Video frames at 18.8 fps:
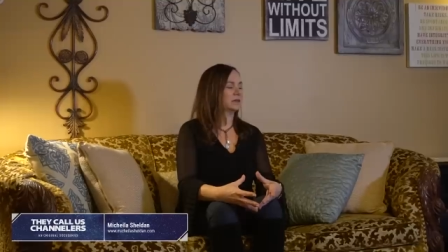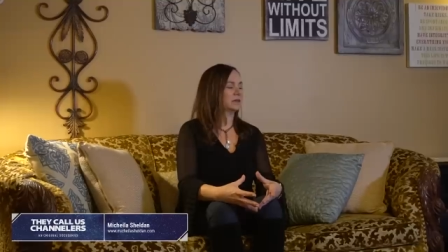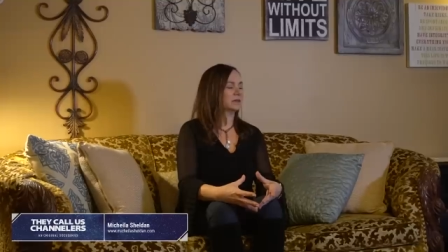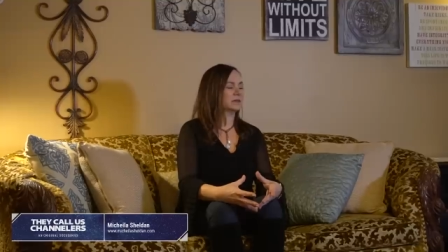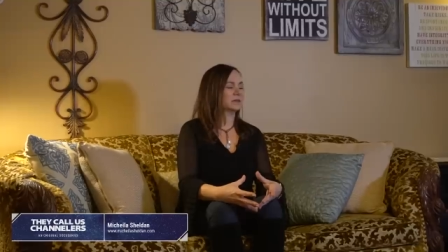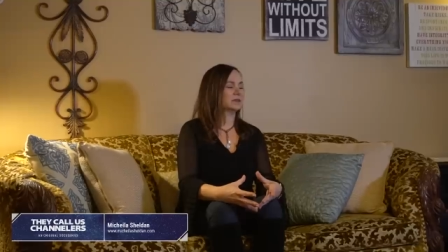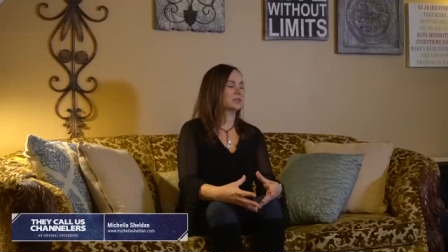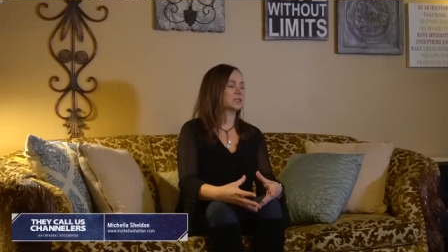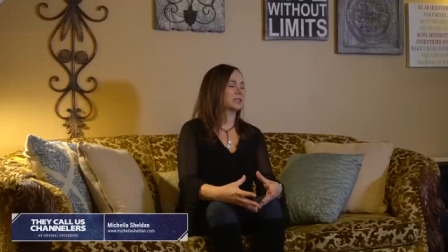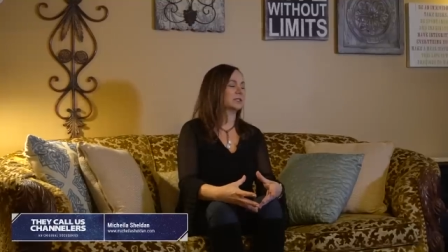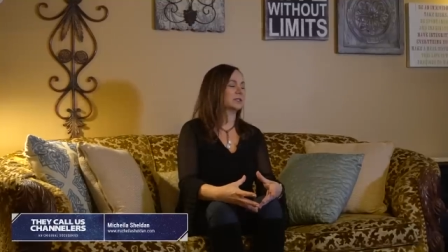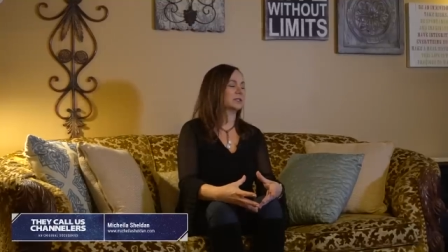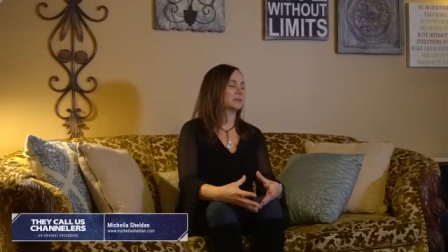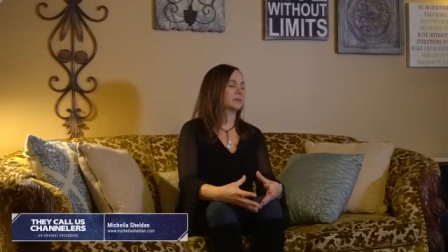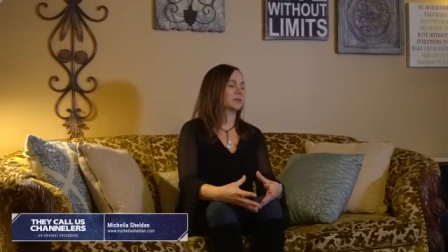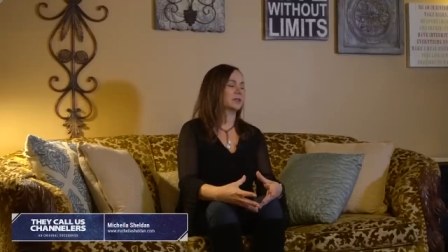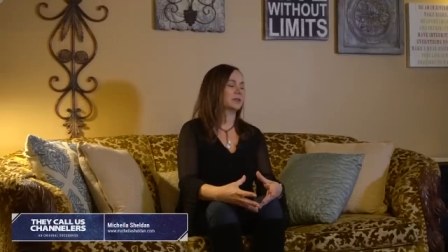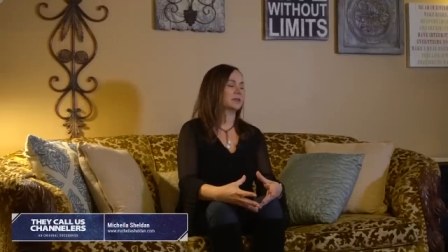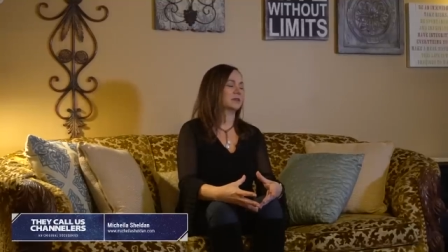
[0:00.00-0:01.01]
decisions
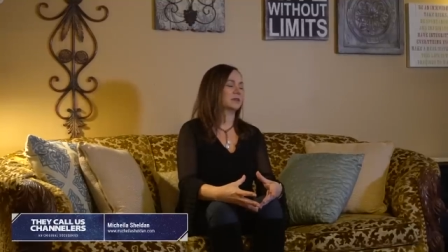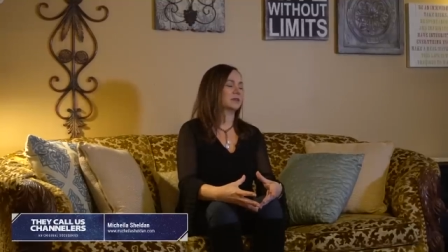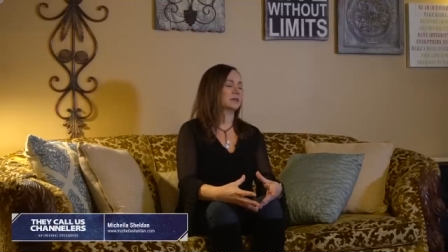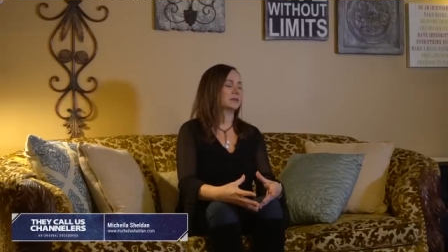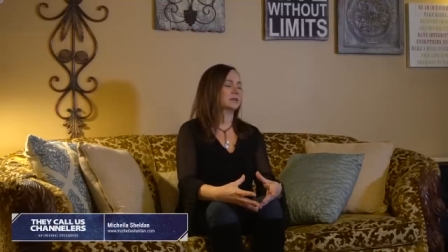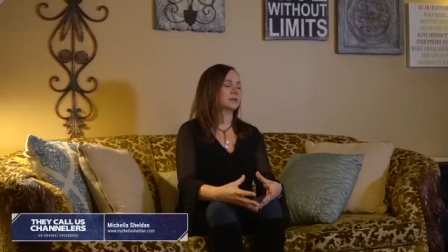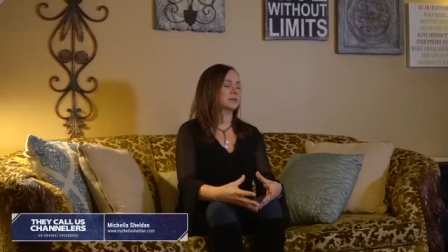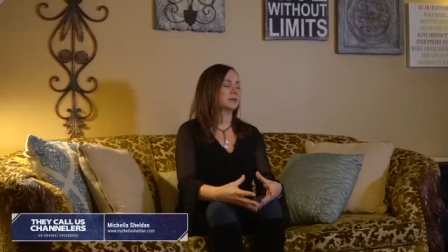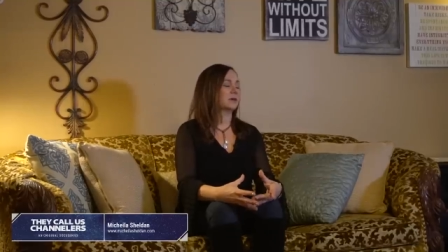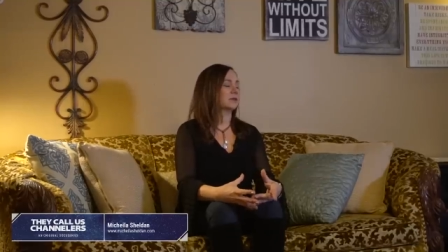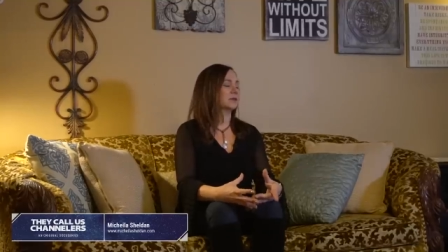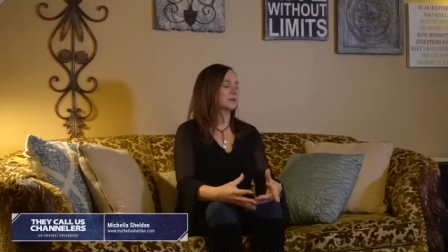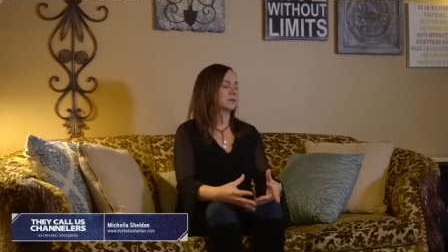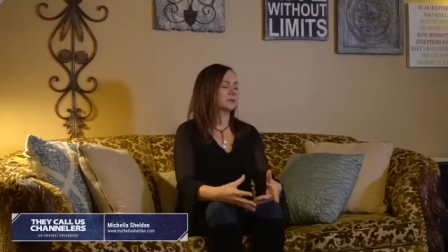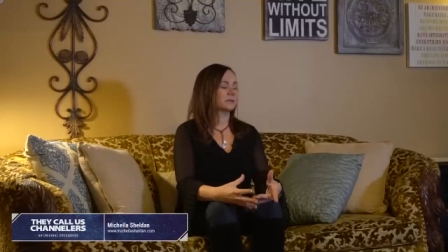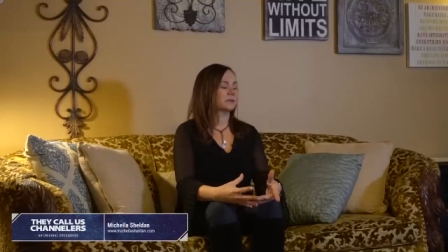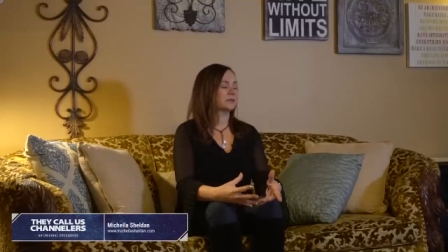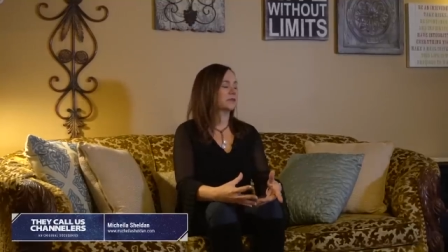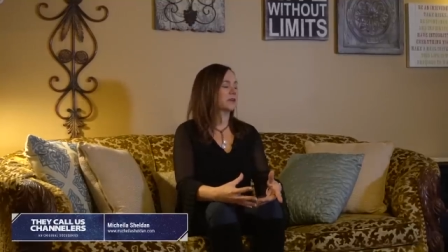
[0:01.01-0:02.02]
with is
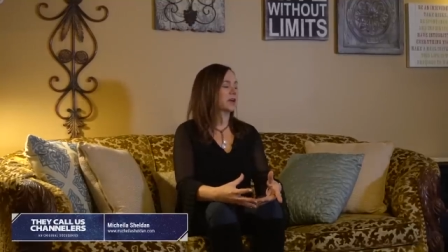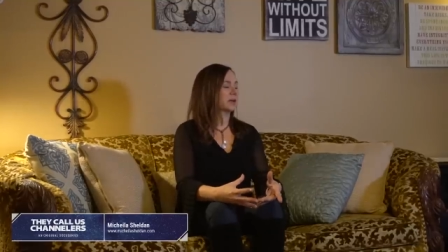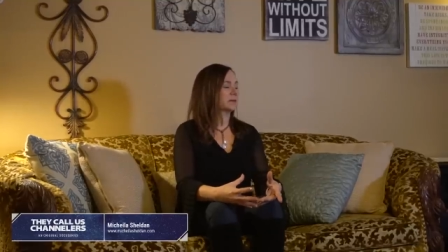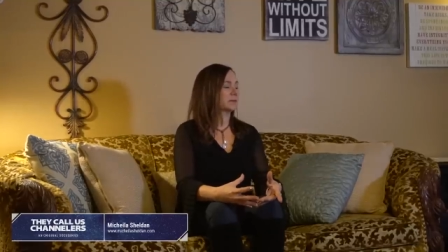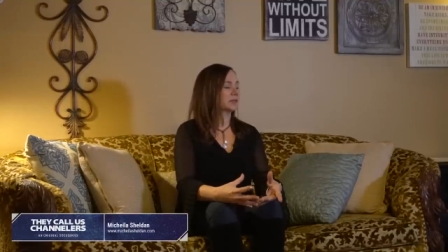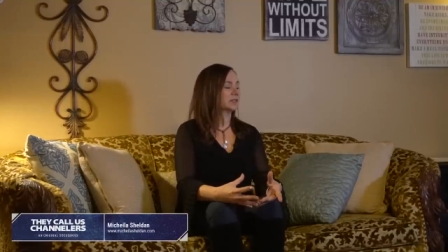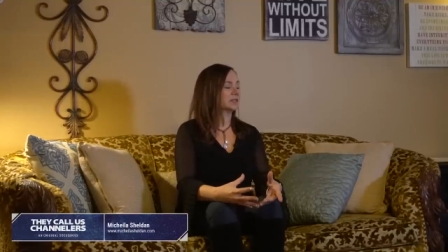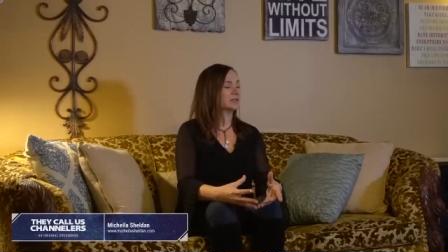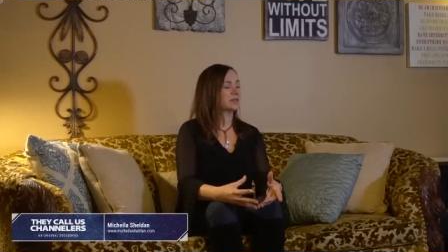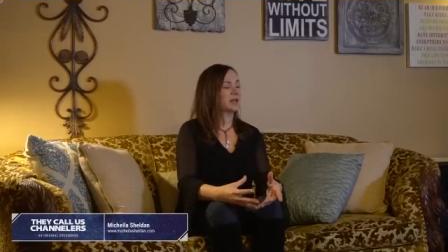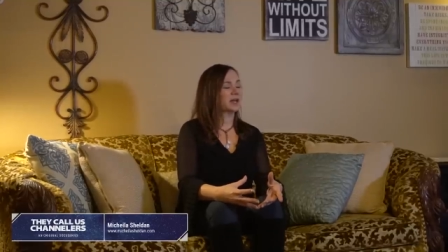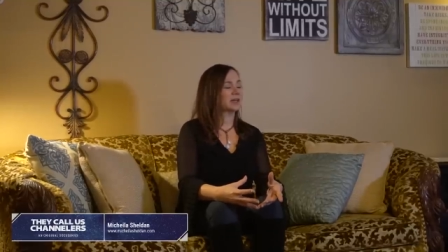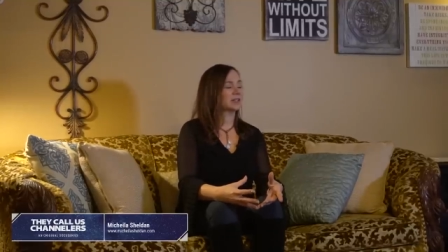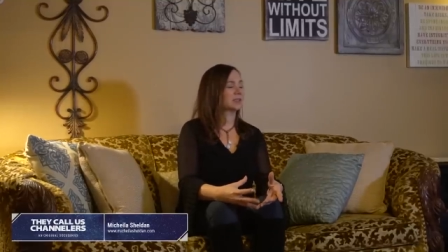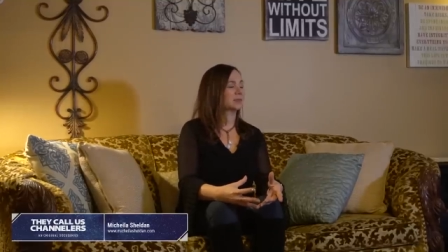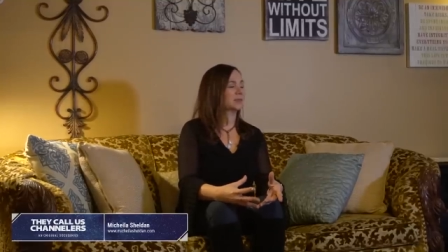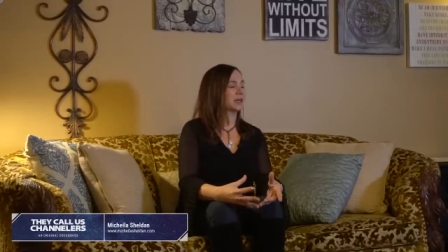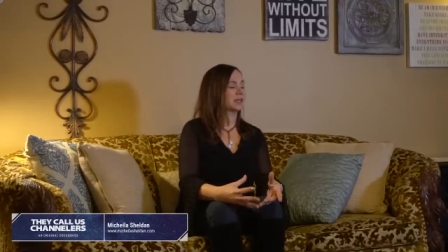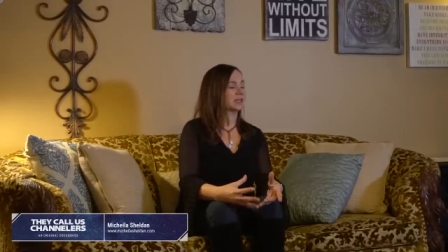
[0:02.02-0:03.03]
also a fragmented
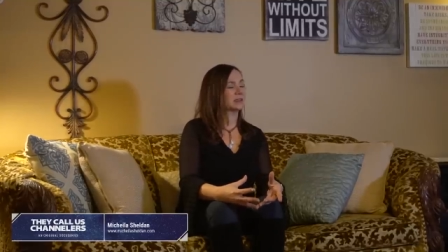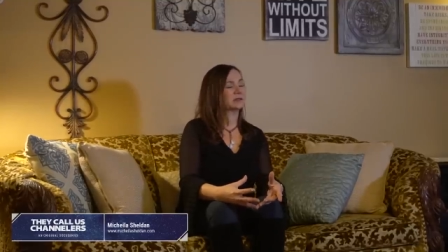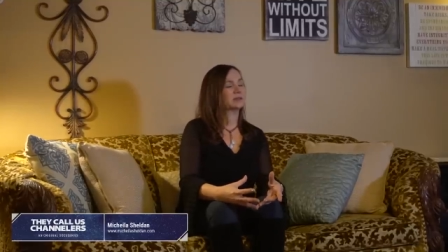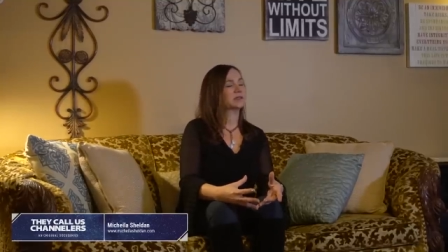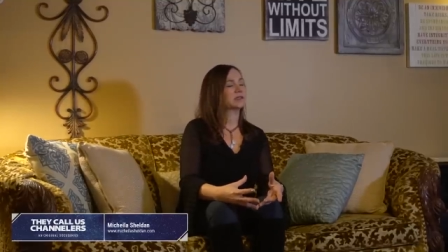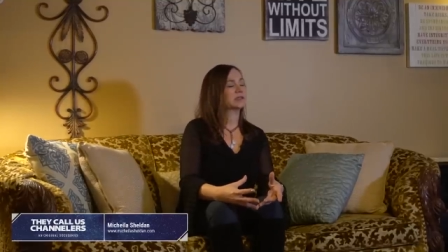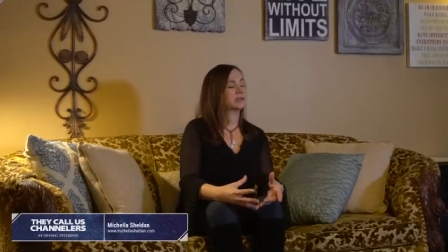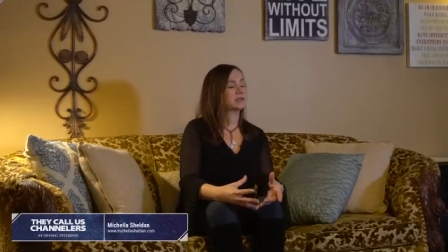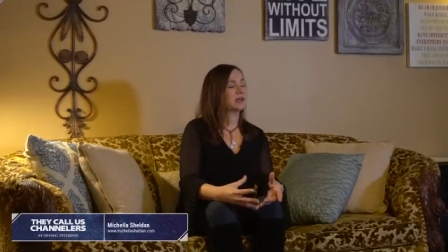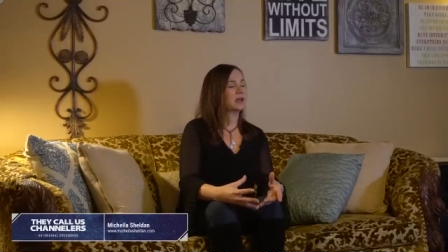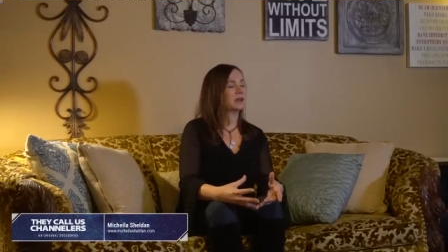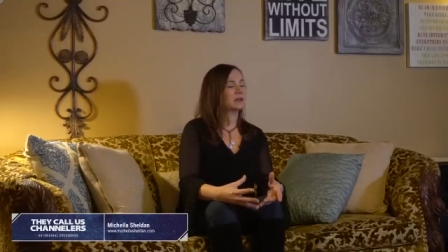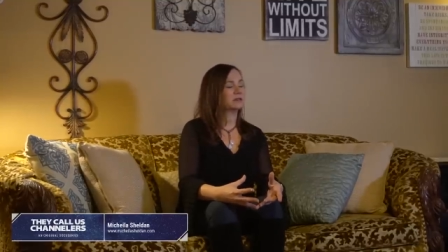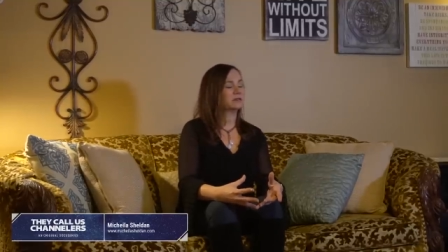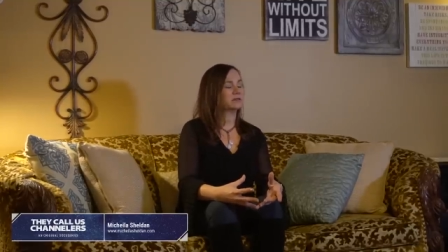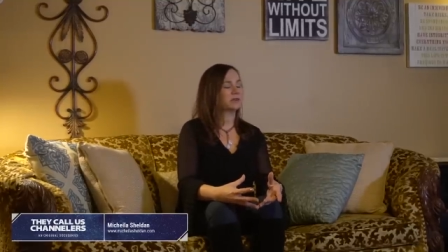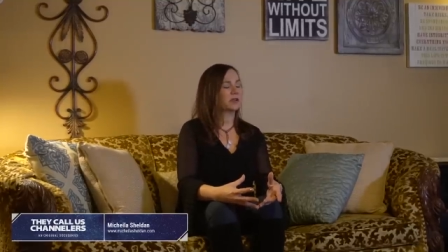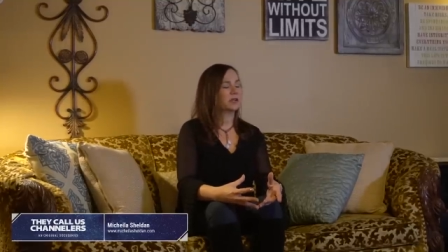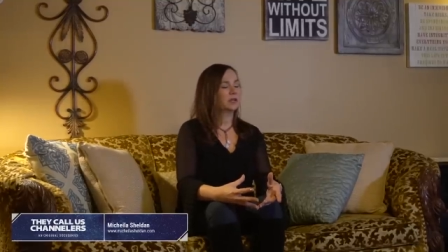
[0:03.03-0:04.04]
aspect of the
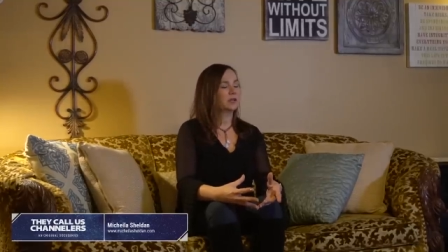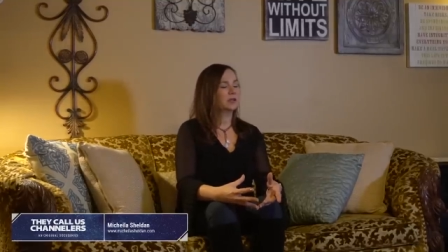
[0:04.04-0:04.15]
self.